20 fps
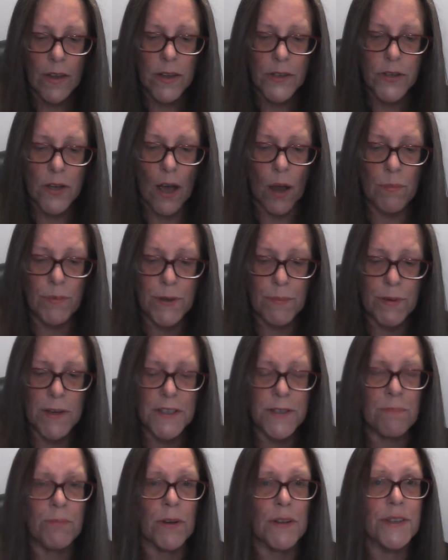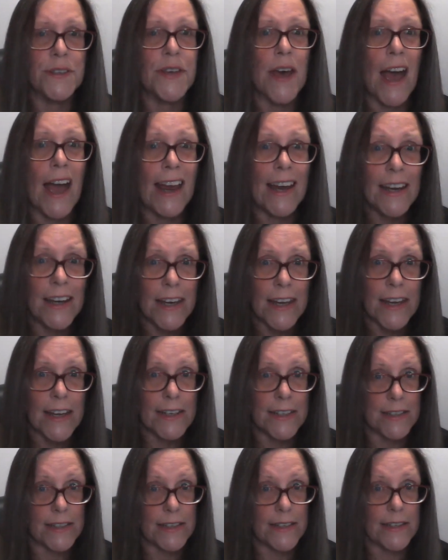time to be
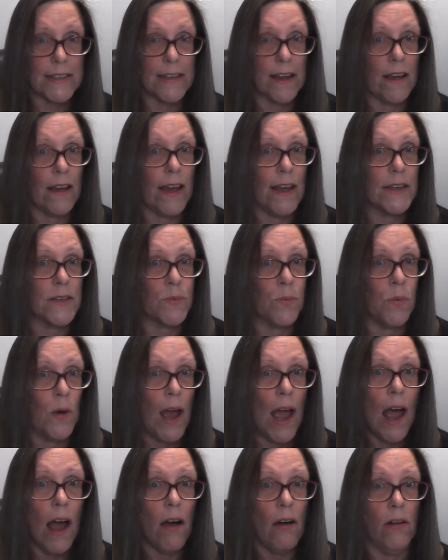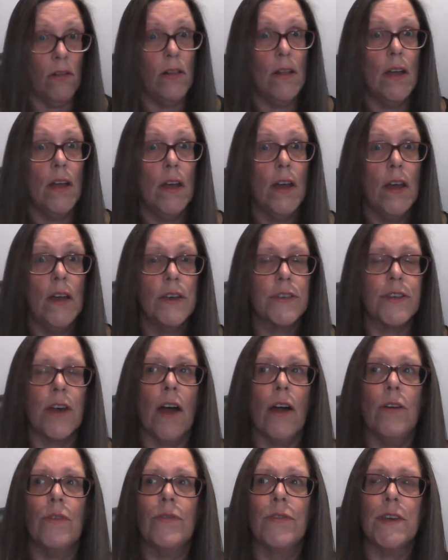spontaneous as well.
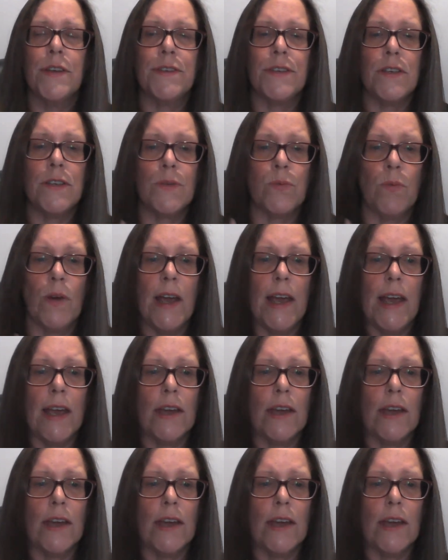So, this is where